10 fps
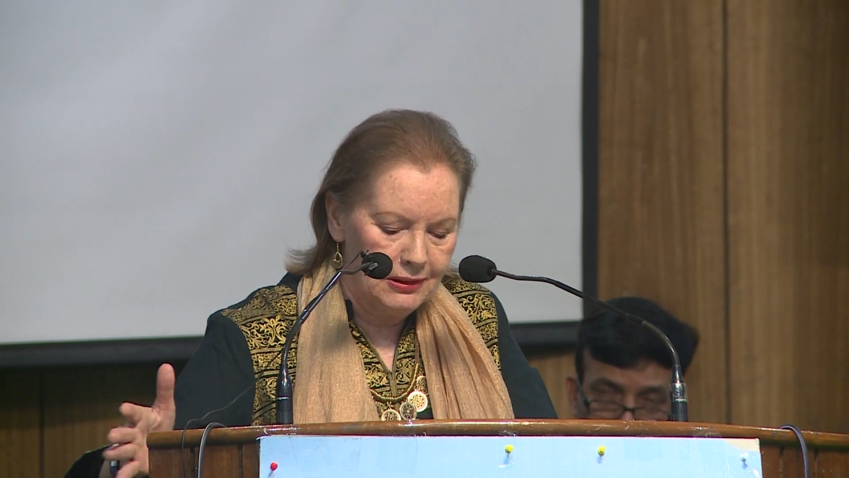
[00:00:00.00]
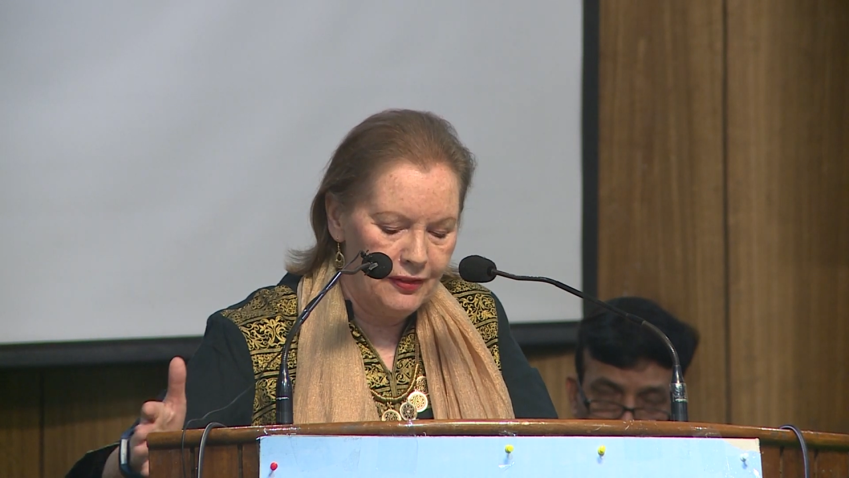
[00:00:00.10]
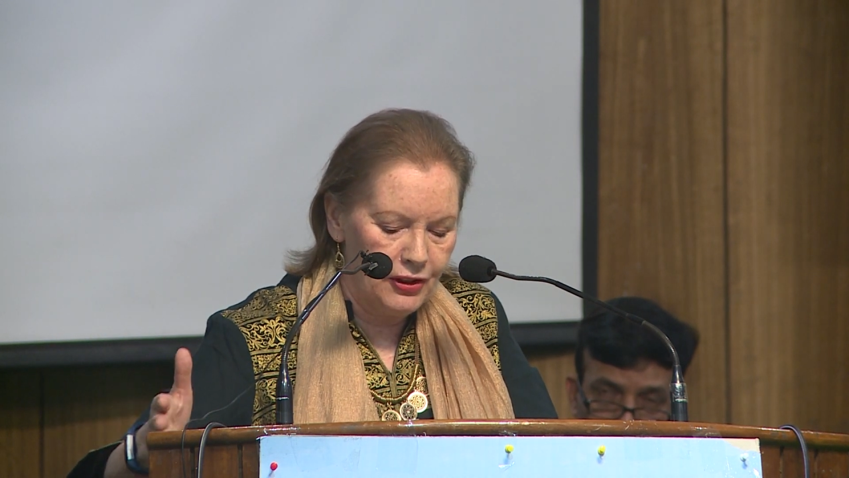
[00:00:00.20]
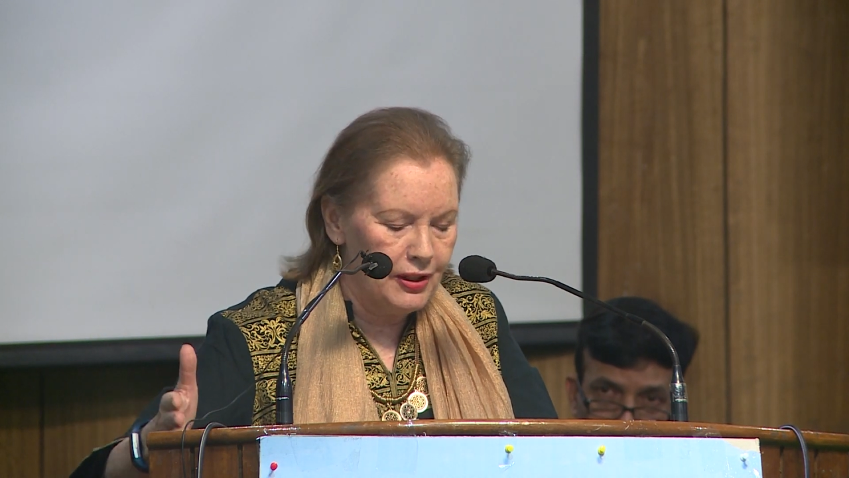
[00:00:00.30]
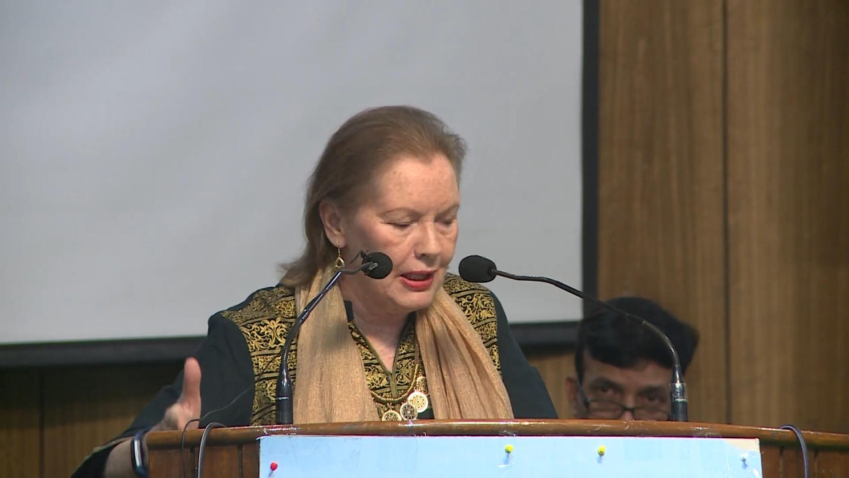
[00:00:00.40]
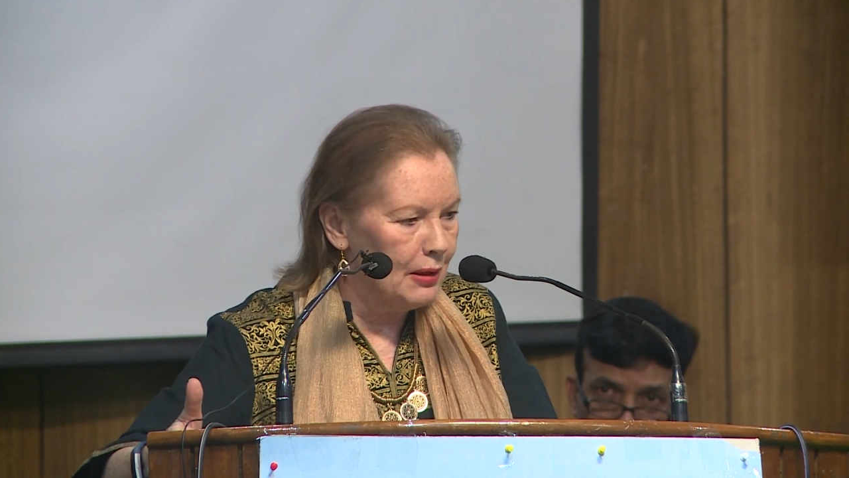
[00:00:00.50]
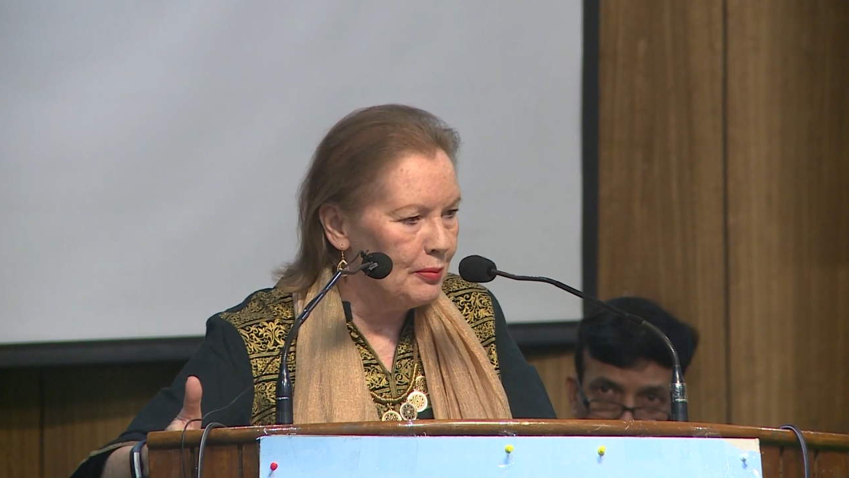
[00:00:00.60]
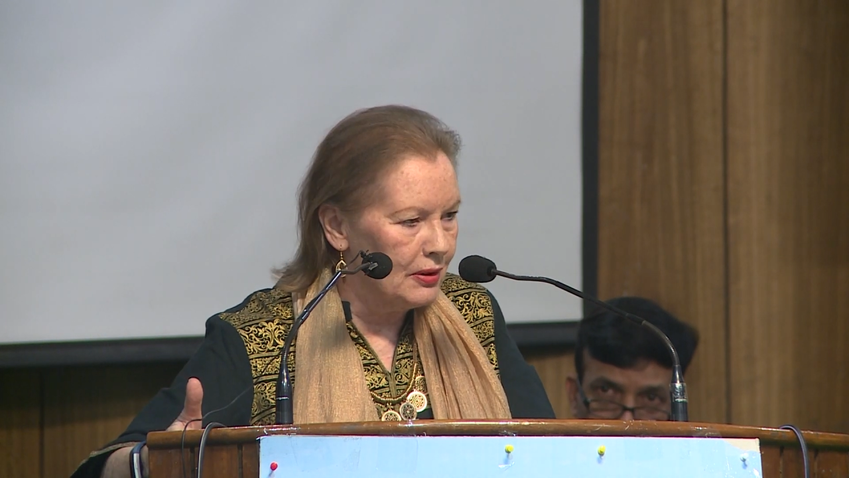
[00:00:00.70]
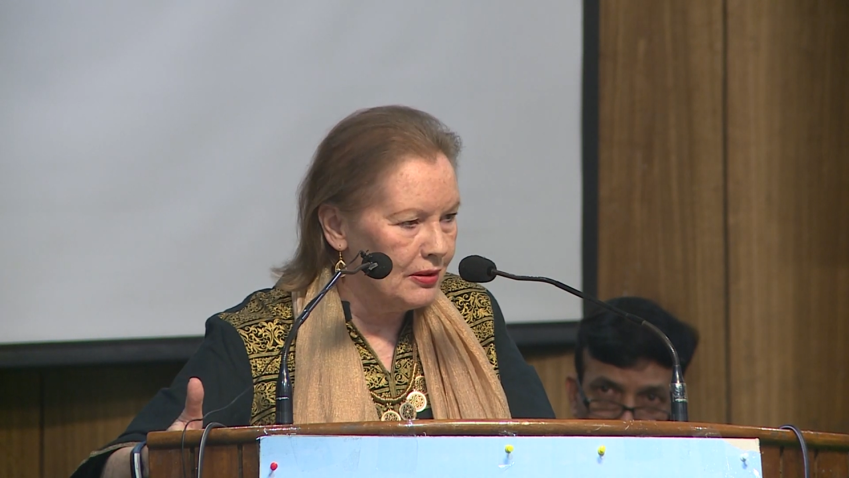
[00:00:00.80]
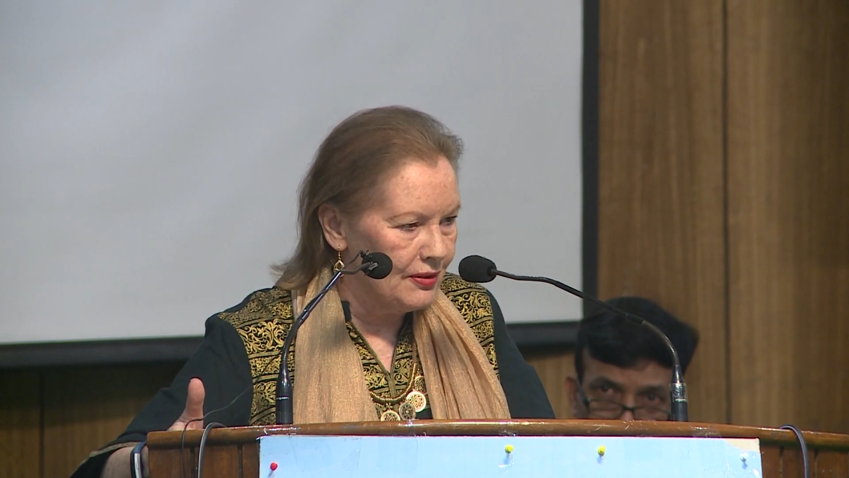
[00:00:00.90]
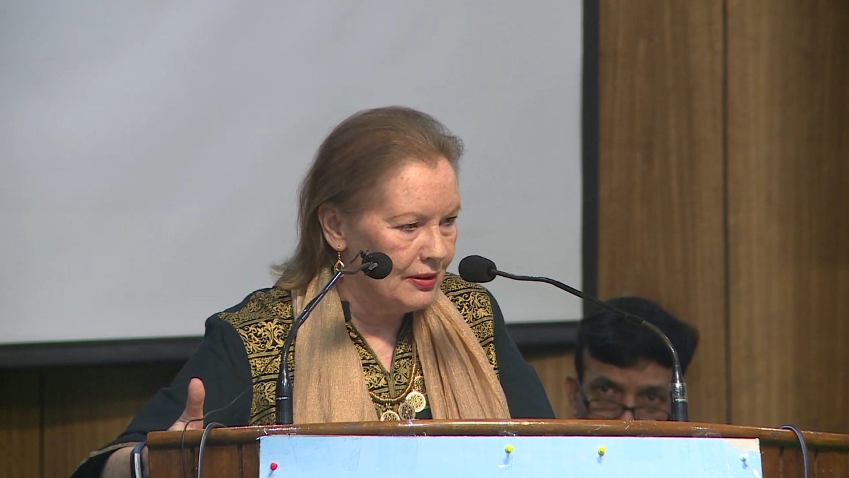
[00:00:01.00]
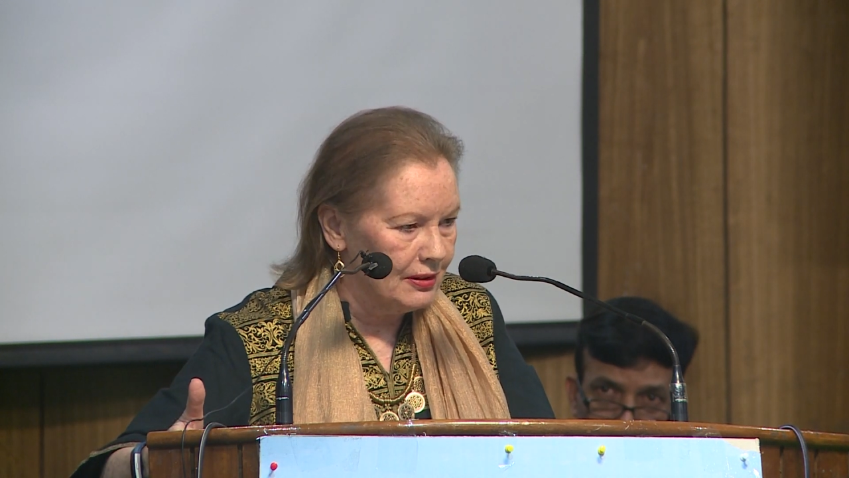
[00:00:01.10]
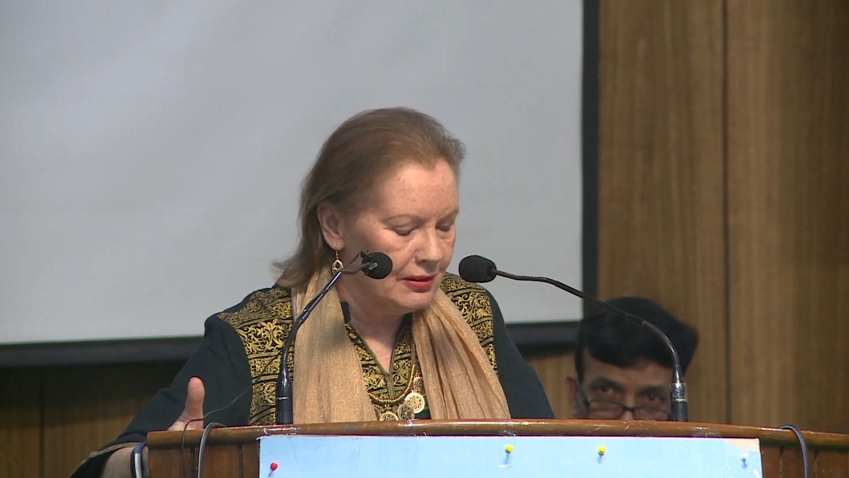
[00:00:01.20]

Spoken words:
their neighbors,